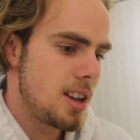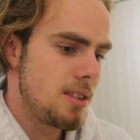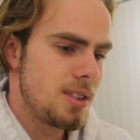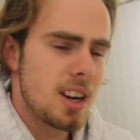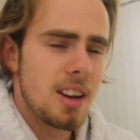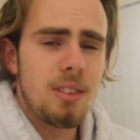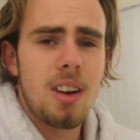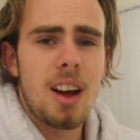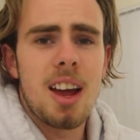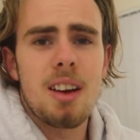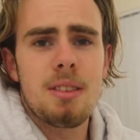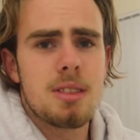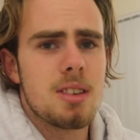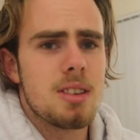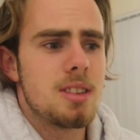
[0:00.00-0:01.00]
Even if I
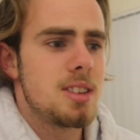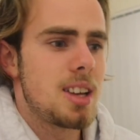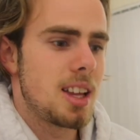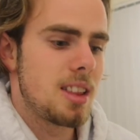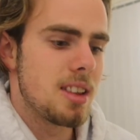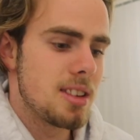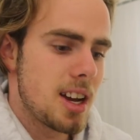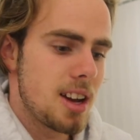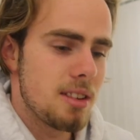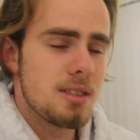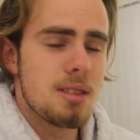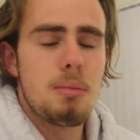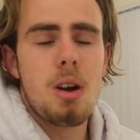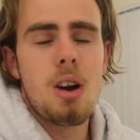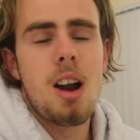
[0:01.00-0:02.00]
have to take the day off
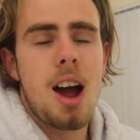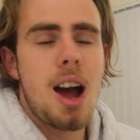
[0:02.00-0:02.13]
tomorrow,